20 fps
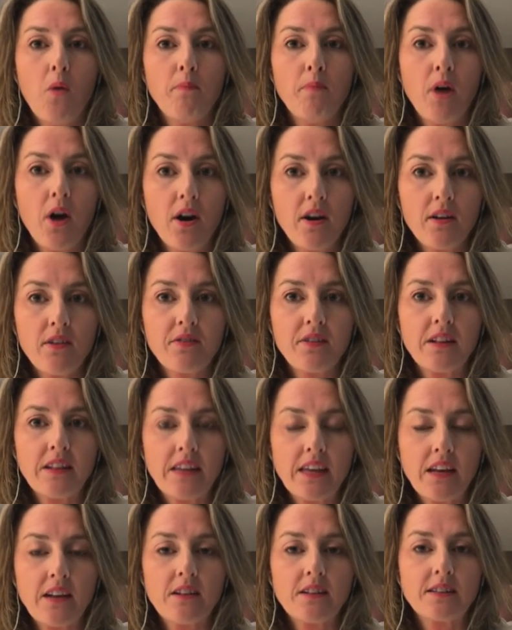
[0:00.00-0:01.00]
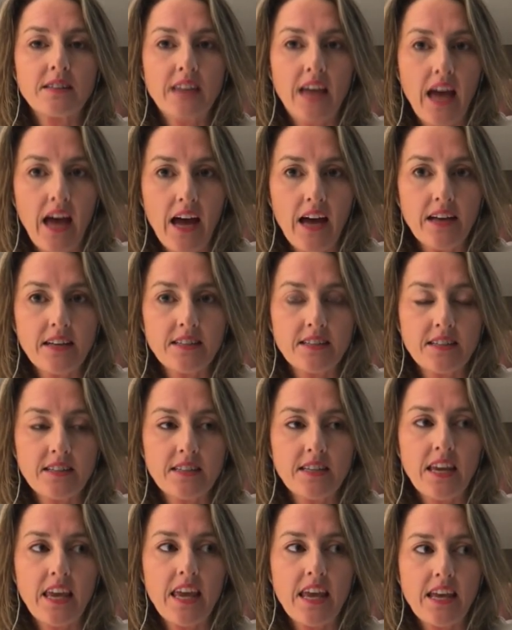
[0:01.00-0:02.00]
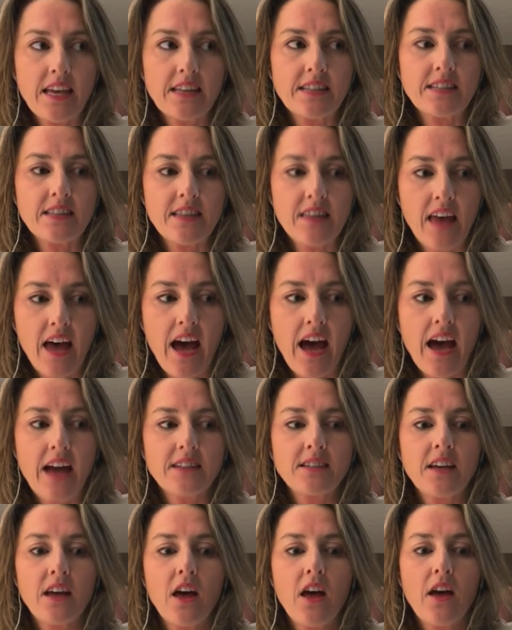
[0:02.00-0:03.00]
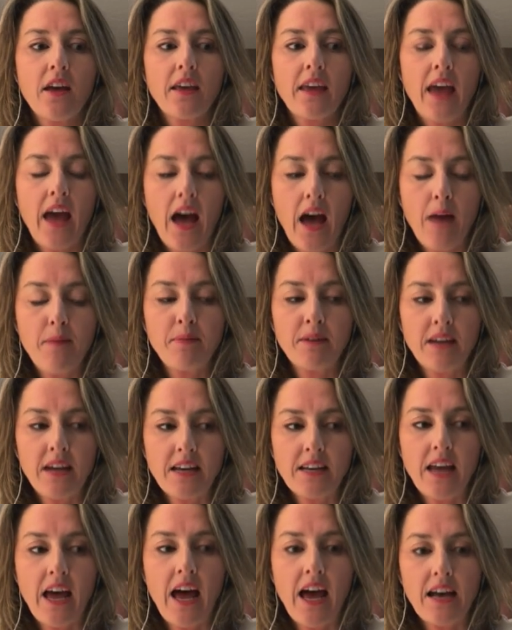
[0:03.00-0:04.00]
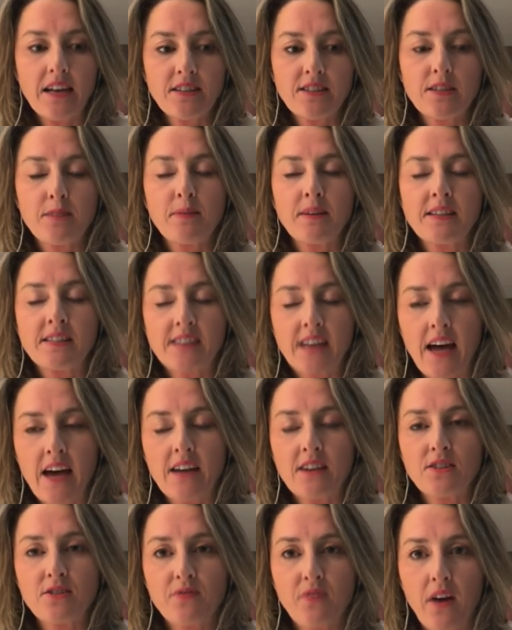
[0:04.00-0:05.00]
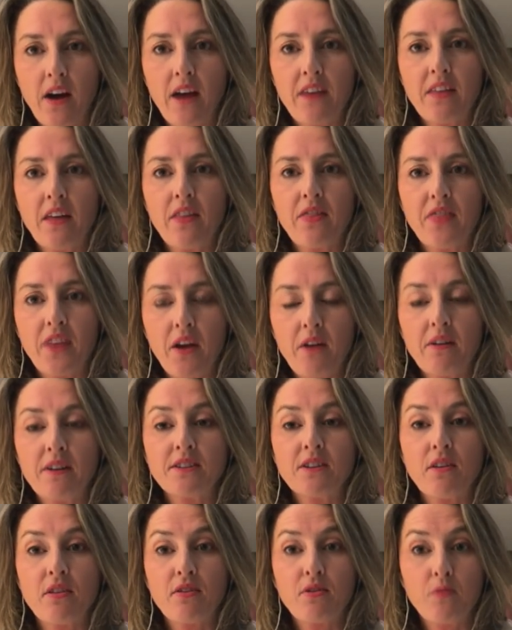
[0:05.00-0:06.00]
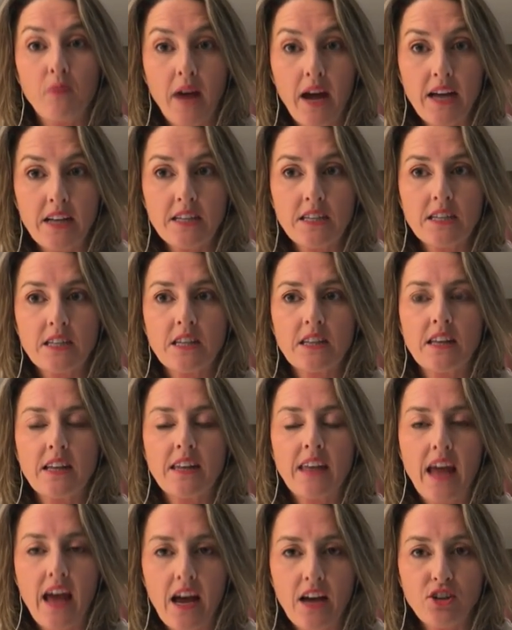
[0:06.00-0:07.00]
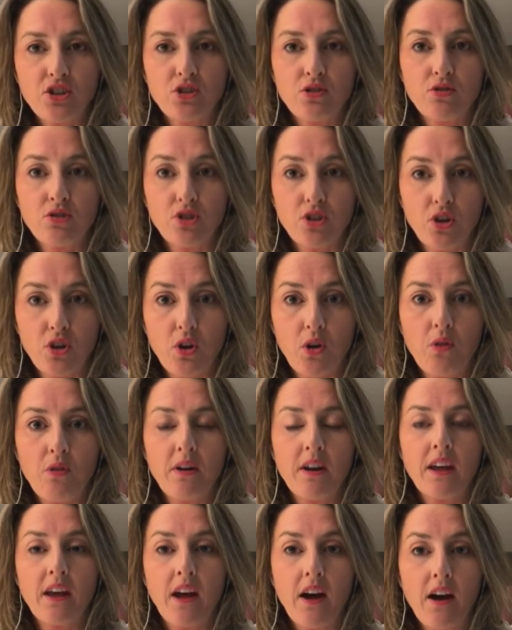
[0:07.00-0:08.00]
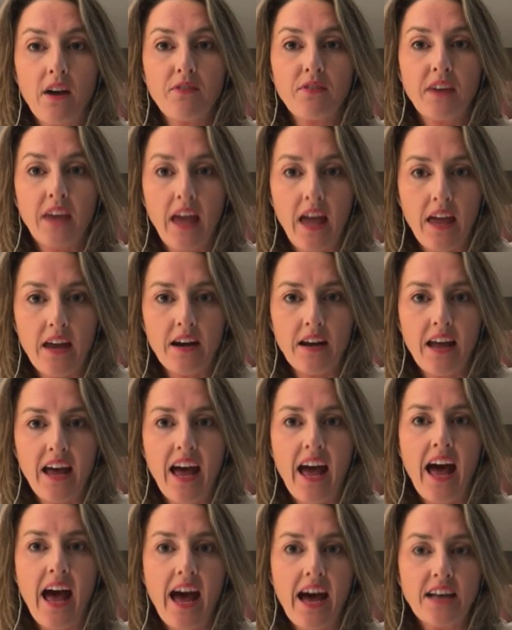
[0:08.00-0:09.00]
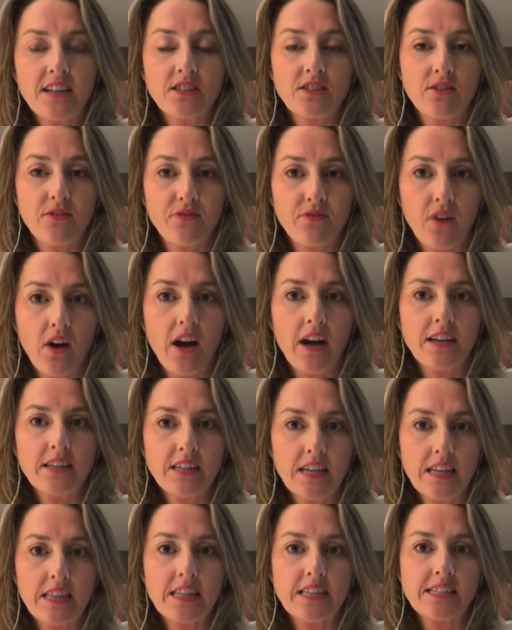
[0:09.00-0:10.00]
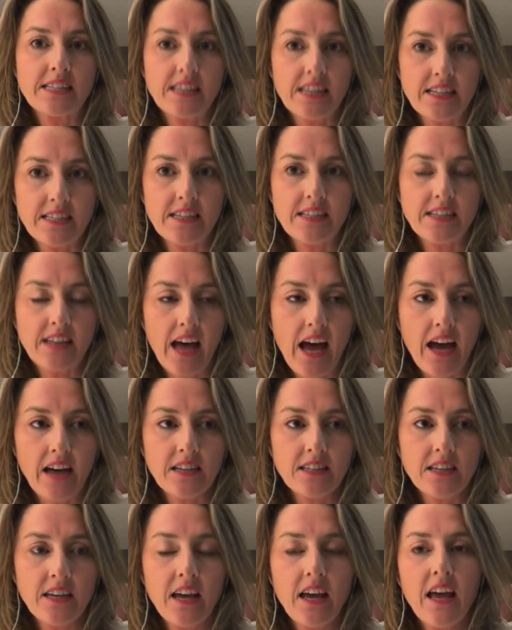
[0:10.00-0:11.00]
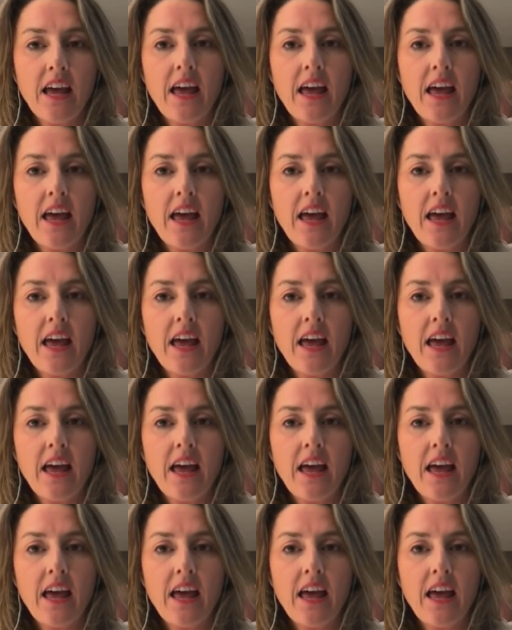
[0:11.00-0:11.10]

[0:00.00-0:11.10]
part of the legal test is that cabinet has to be satisfied that there is a threat to the national security of Canada as defined in the CSIS Act.